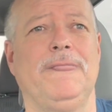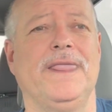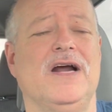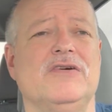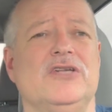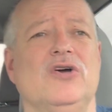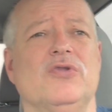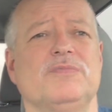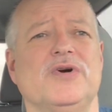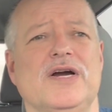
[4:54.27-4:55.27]
I already
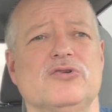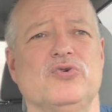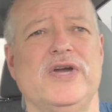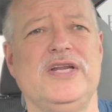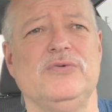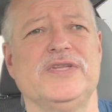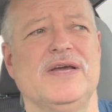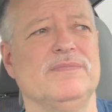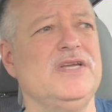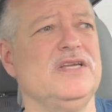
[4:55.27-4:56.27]
know the prior training, what
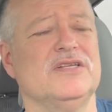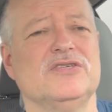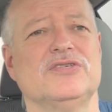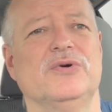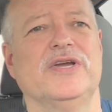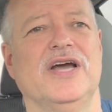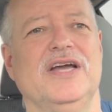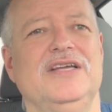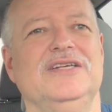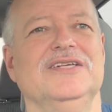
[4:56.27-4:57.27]
that means,
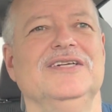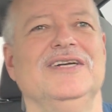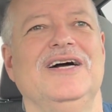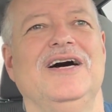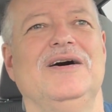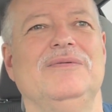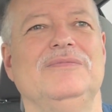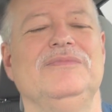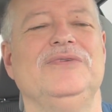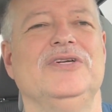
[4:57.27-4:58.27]
okay?
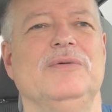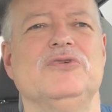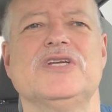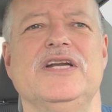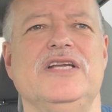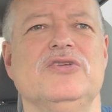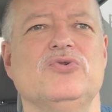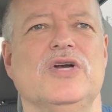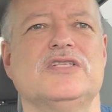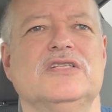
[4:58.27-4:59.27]
you know, I'm just kind of
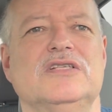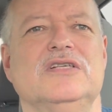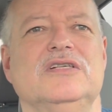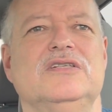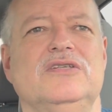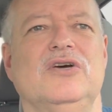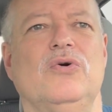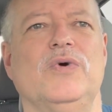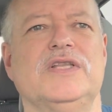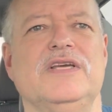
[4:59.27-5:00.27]
interested to
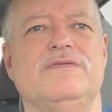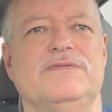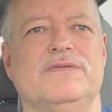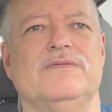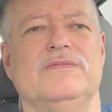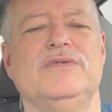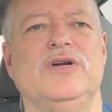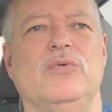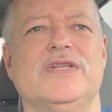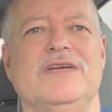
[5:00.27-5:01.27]
know what they've, you
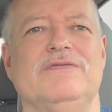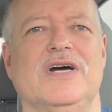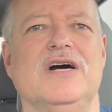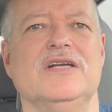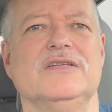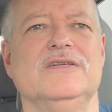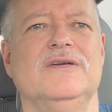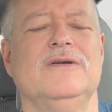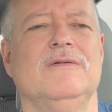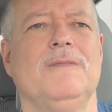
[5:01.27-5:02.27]
know, what they've
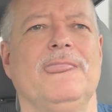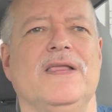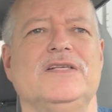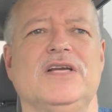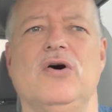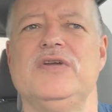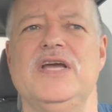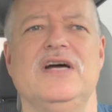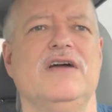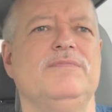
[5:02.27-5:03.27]
done. I say, oh
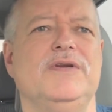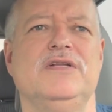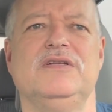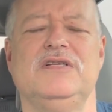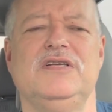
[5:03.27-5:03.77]
yeah, I've been